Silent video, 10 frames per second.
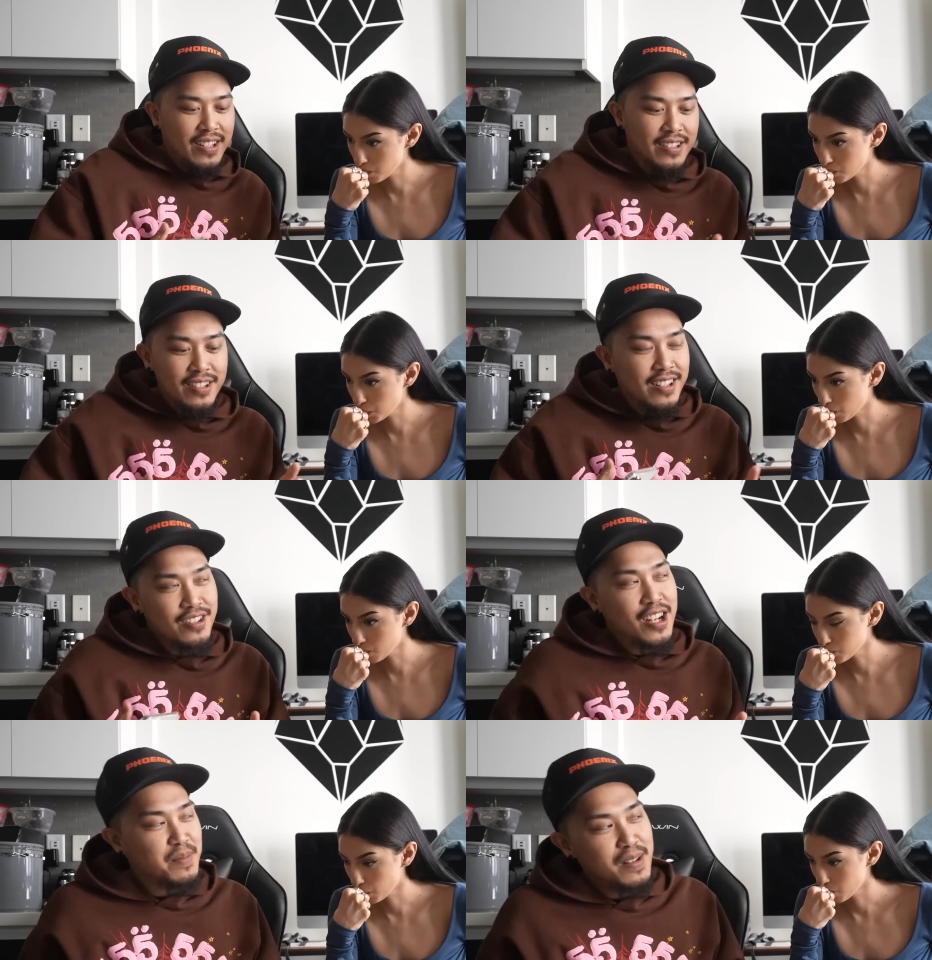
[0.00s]
Speaker 1: like starting to
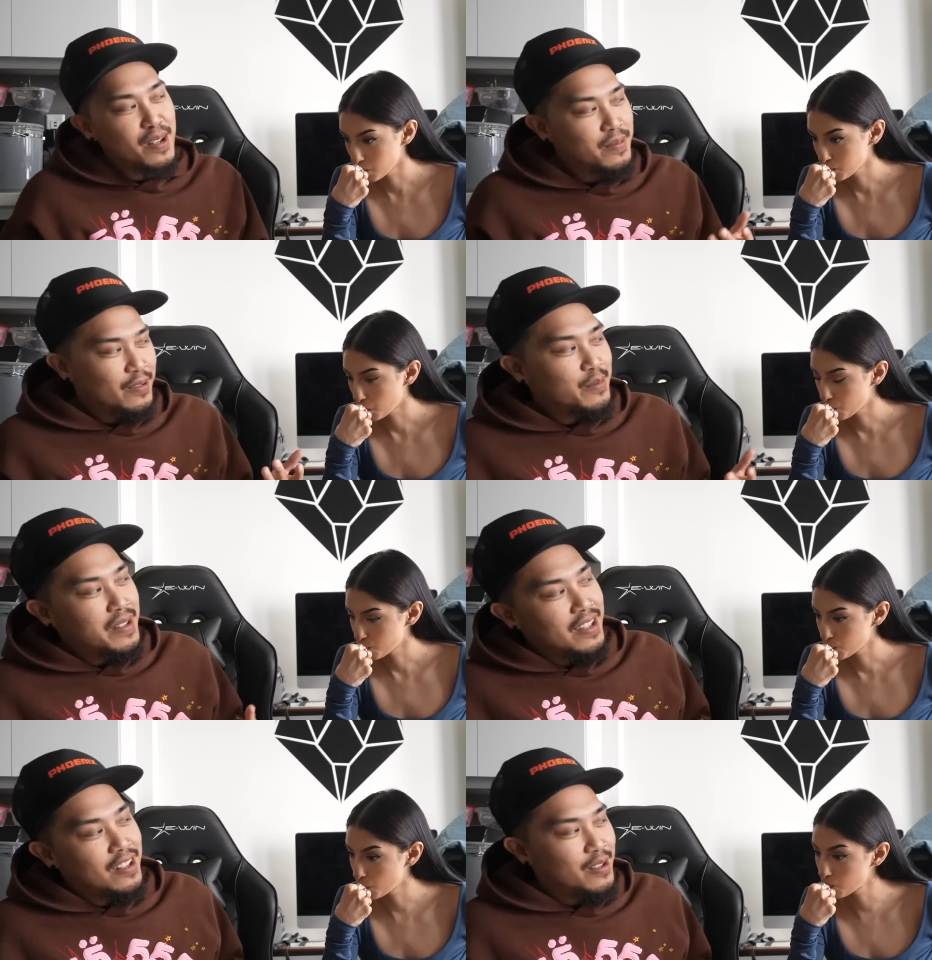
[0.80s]
chop it up a little
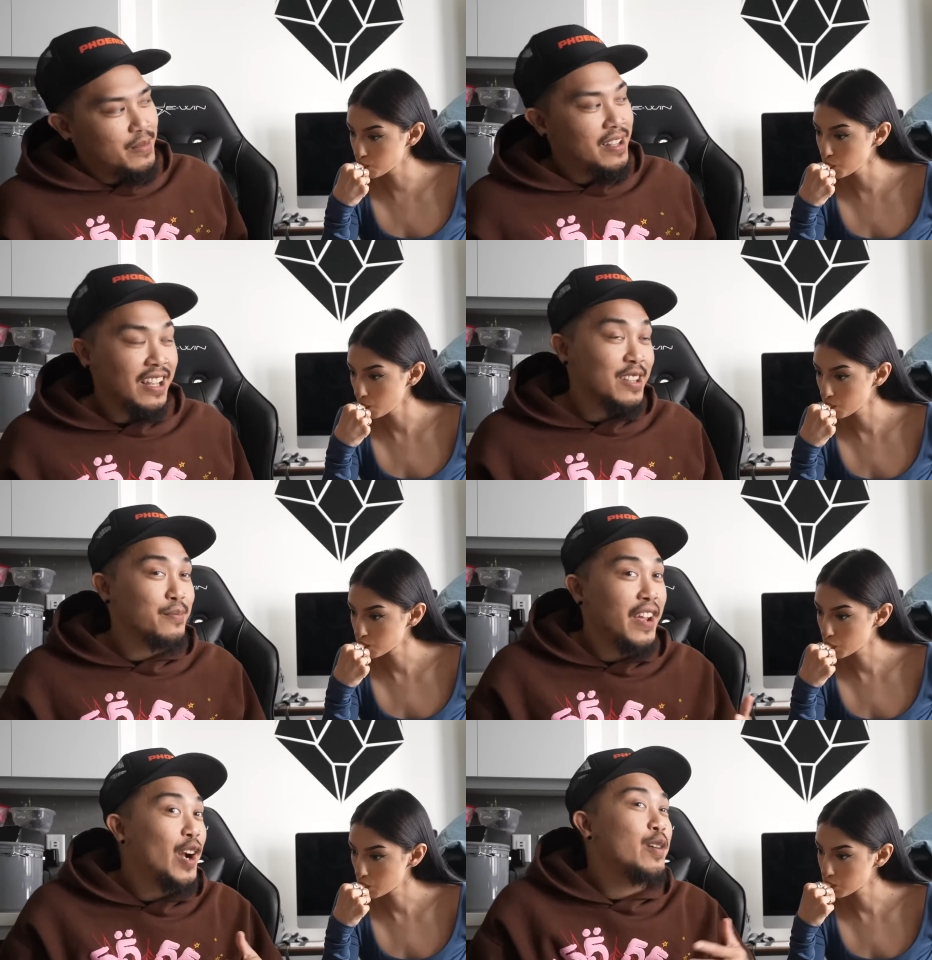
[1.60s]
bit, you know mm -hmm. what I mean? Mm-hmm. Like in
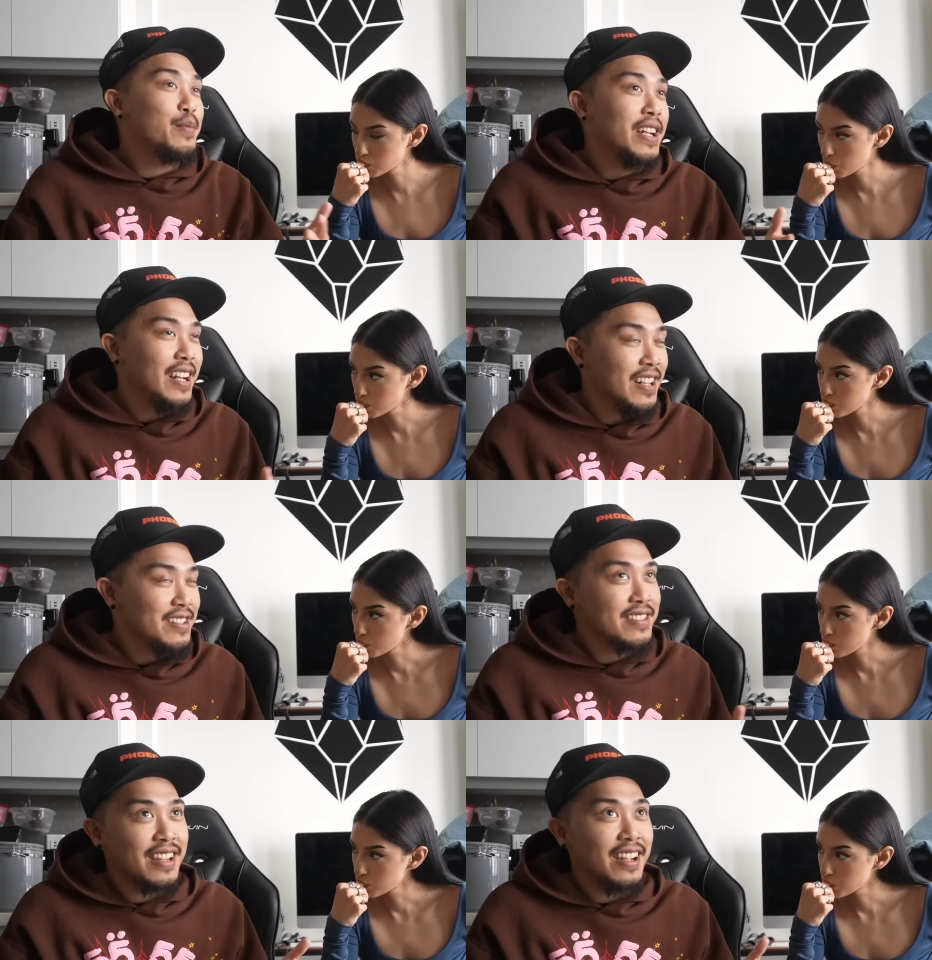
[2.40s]
the very beginning,
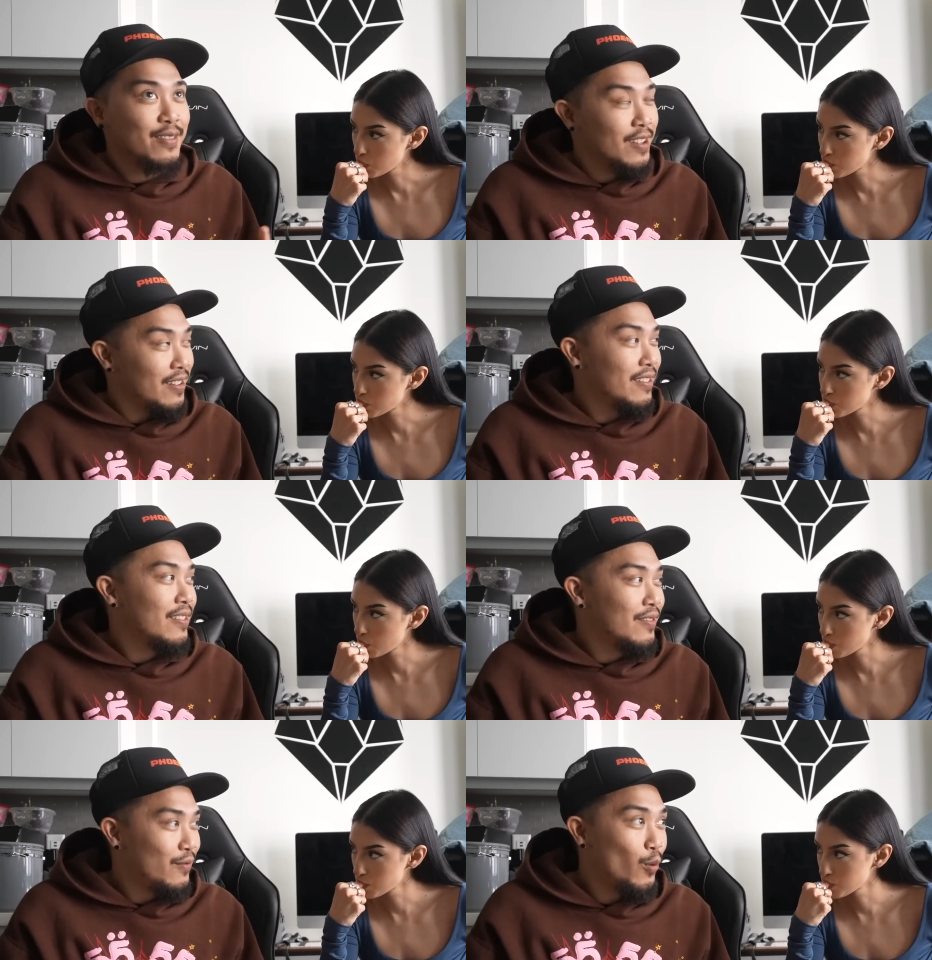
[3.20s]
this is like what,
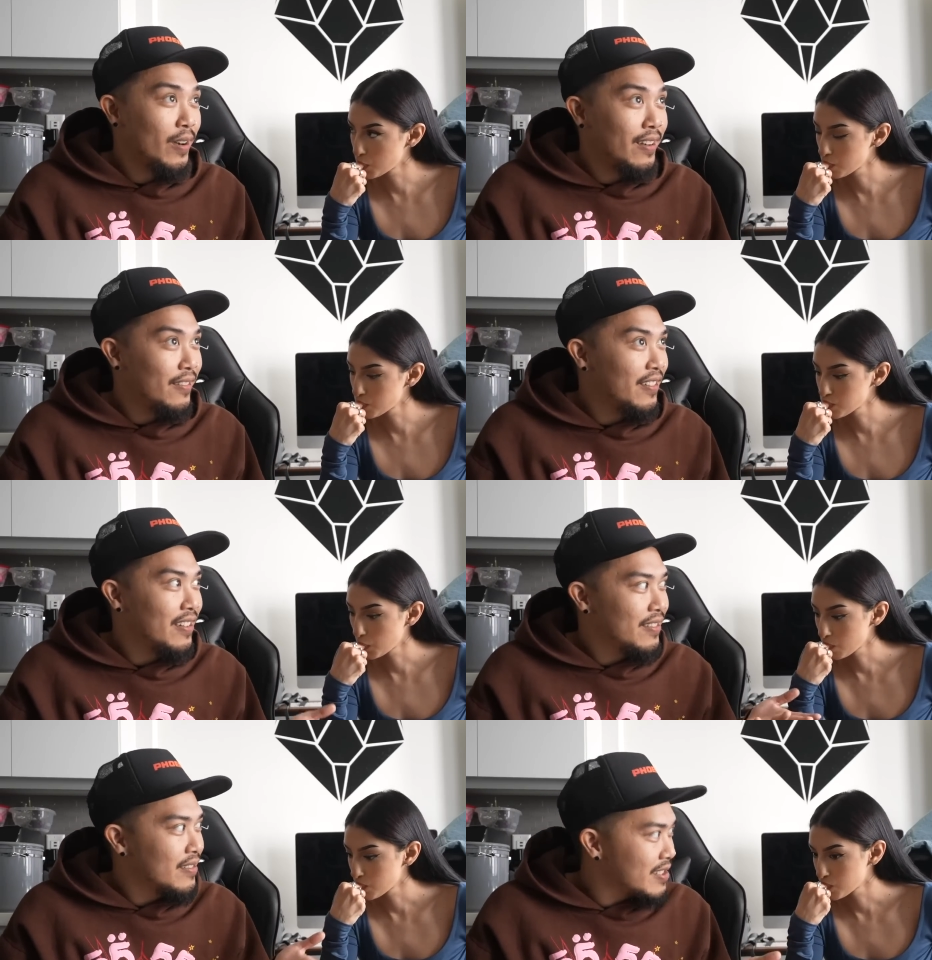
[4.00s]
four,
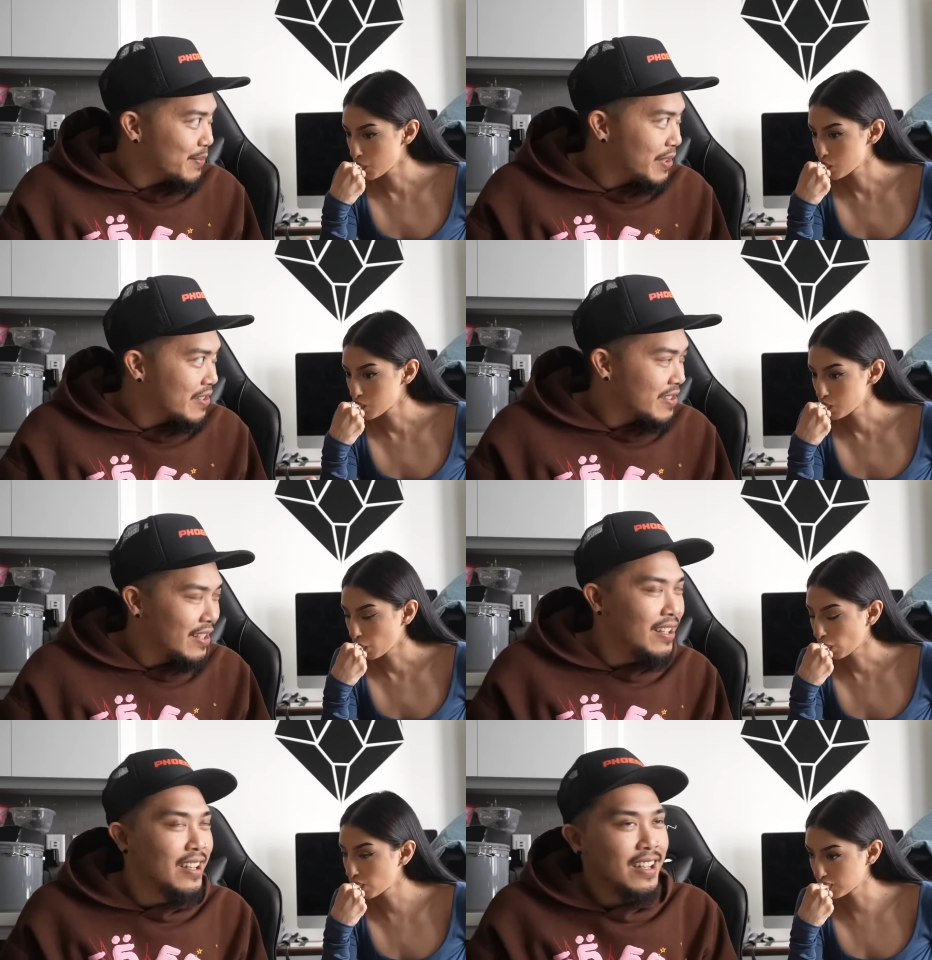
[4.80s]
some years
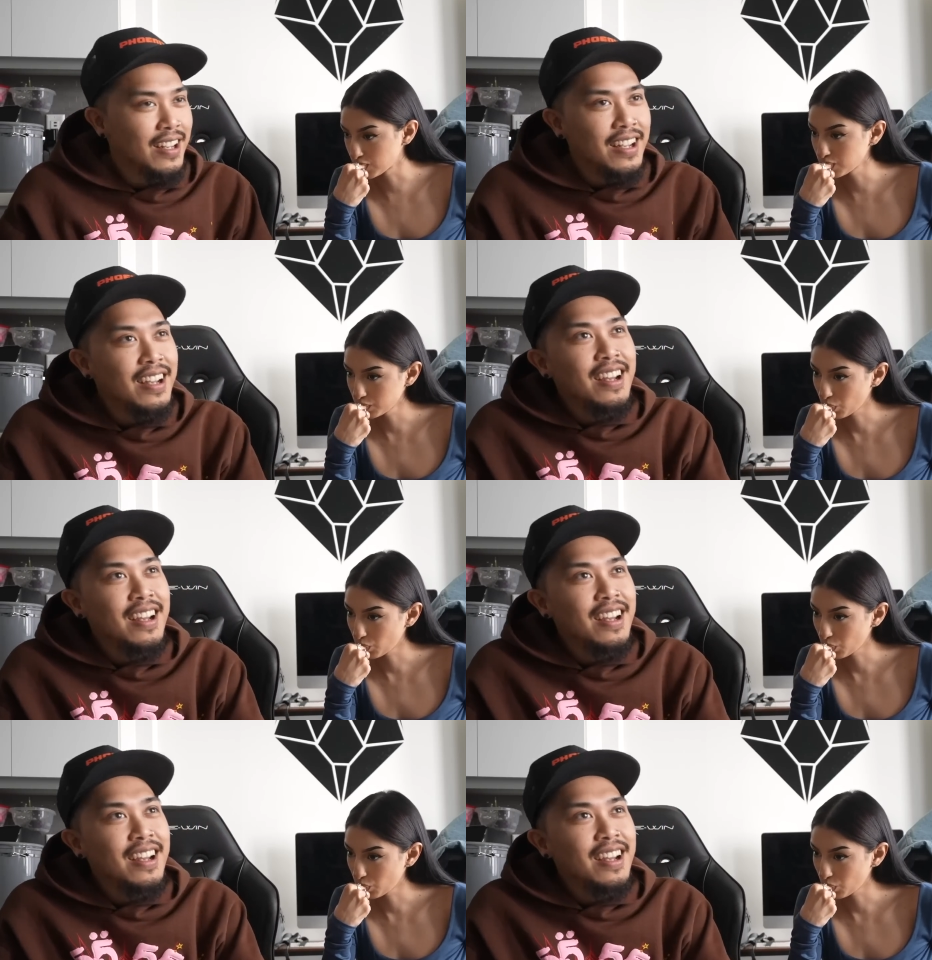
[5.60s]
ago. Mm -hmm.